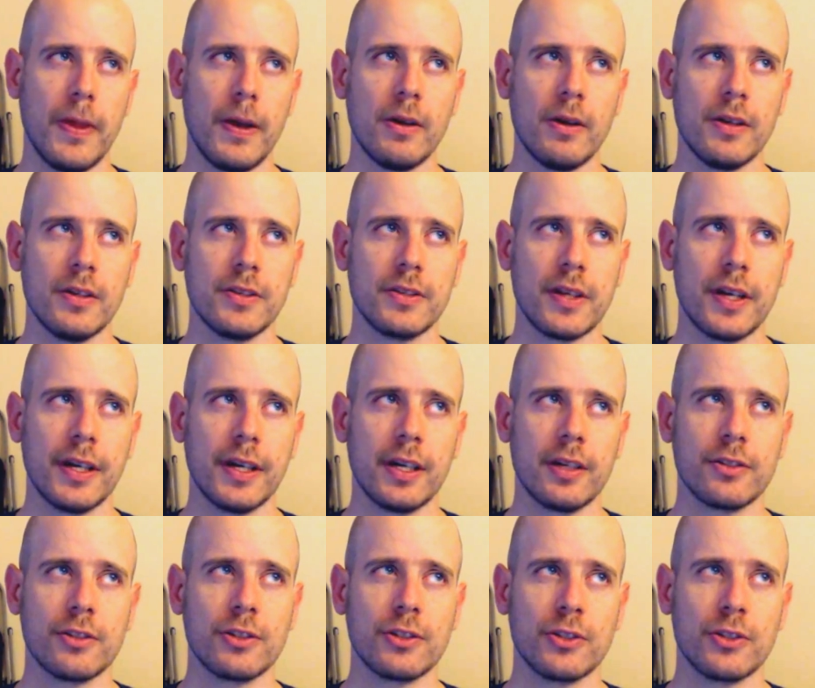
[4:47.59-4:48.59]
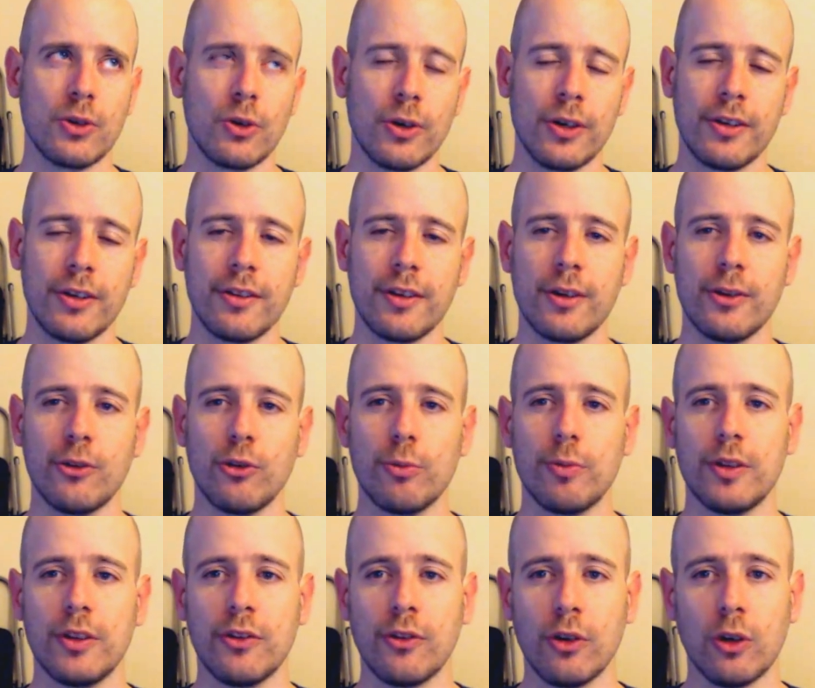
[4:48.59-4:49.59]
there is like a story there to
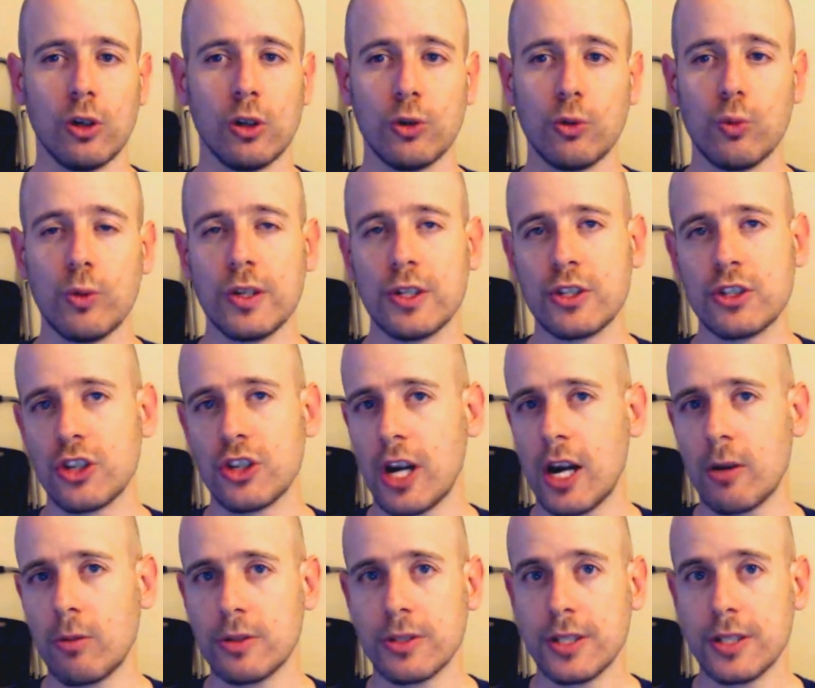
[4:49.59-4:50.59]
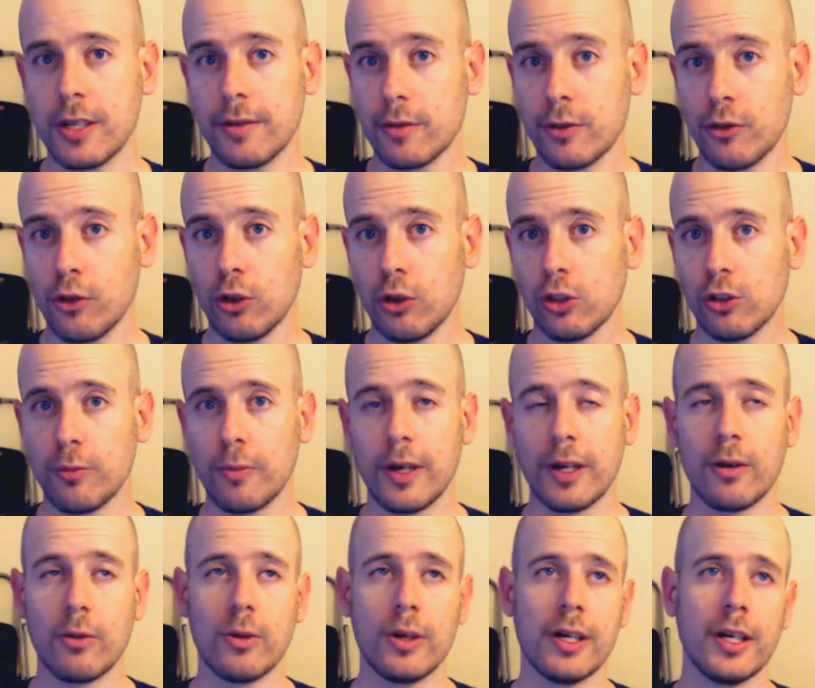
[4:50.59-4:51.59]
be told, which I was never told,
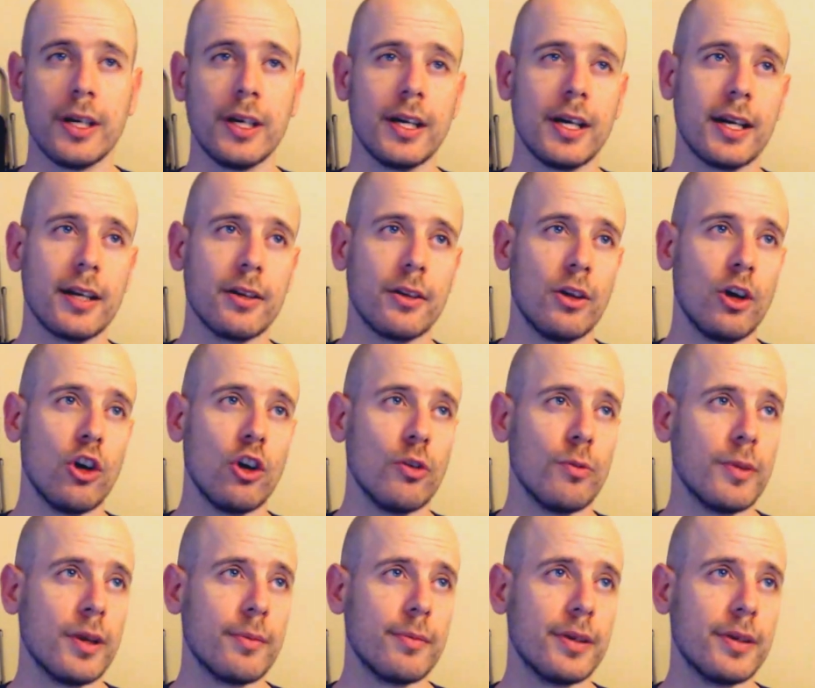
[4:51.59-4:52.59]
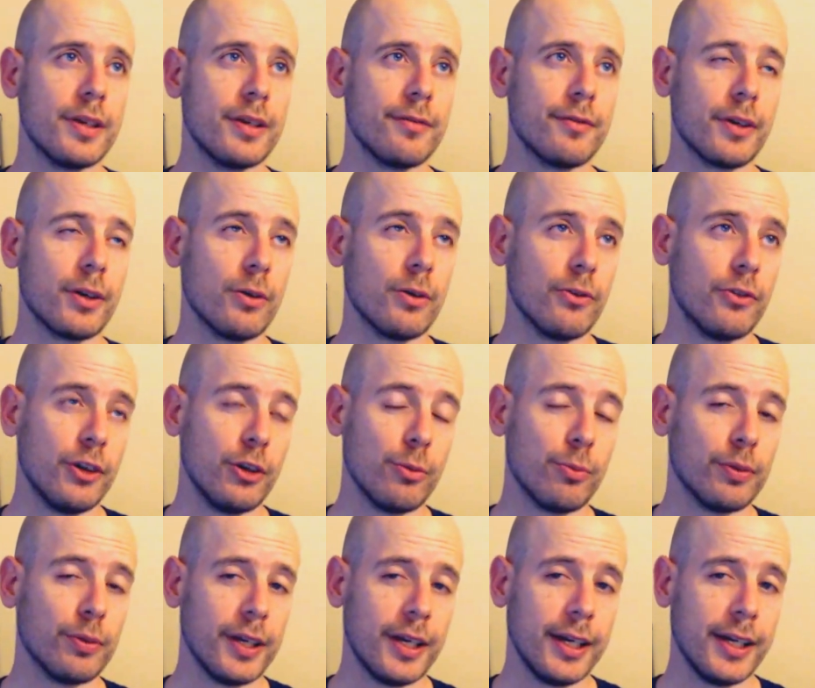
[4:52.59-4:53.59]
by the way. I don't know, maybe if I continue
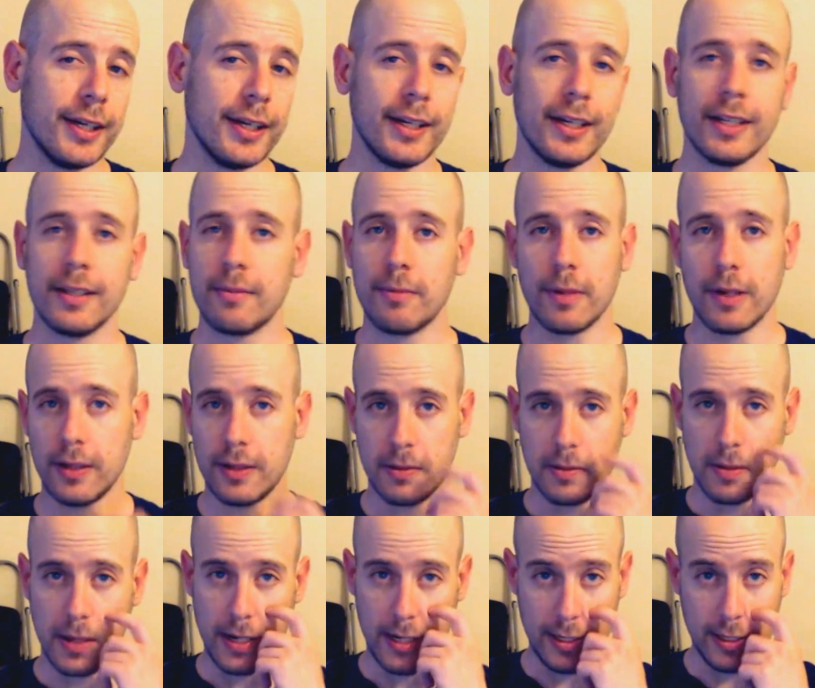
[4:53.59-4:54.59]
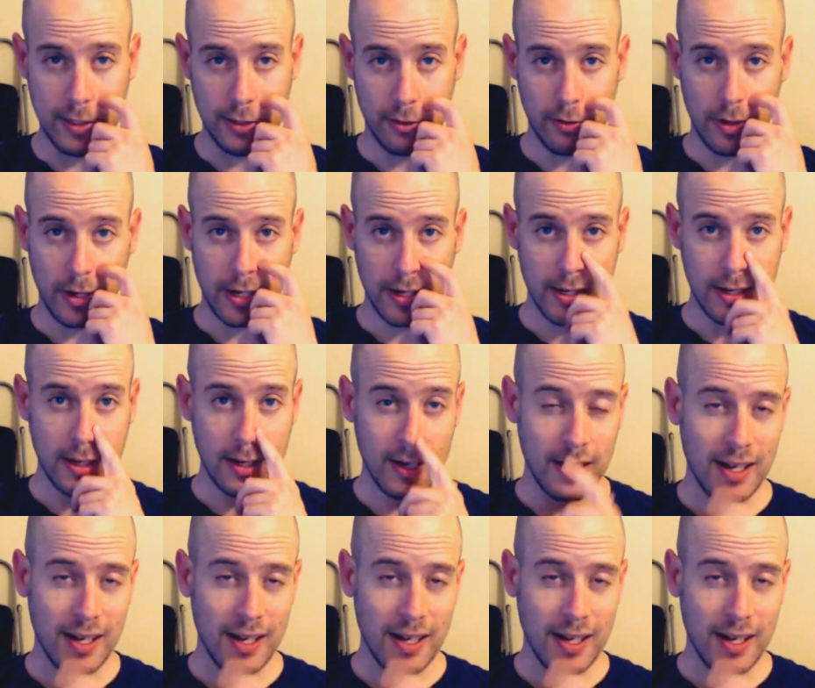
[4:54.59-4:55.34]
playing it, but I didn't try.